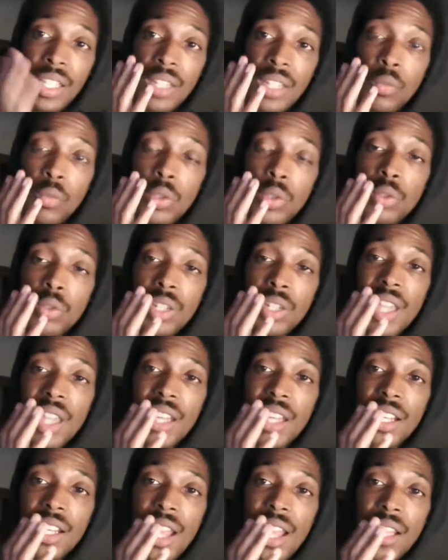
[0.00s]
when you look at
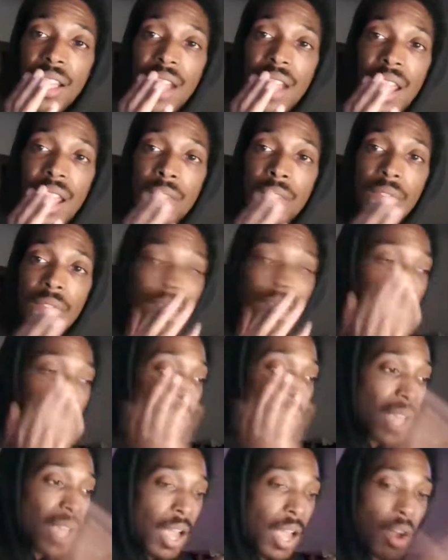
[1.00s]
it like life, is we
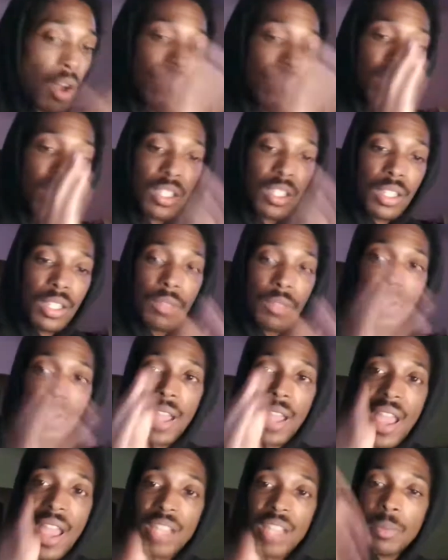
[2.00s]
got all of these different
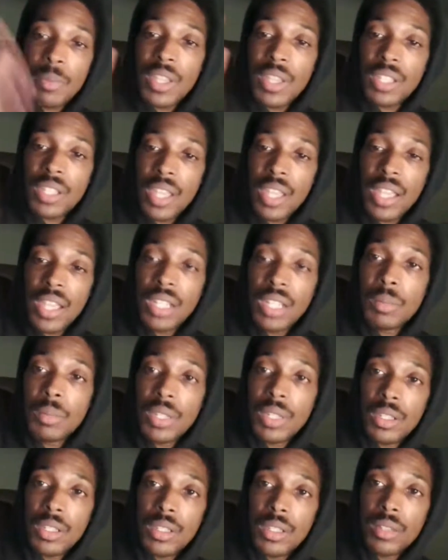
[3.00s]
aspects and elements.